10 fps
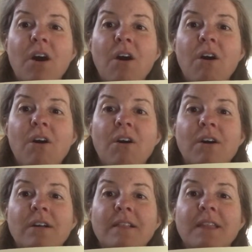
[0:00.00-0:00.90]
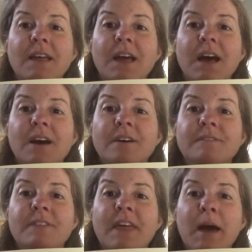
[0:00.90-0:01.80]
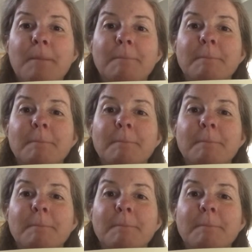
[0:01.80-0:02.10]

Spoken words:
All of them.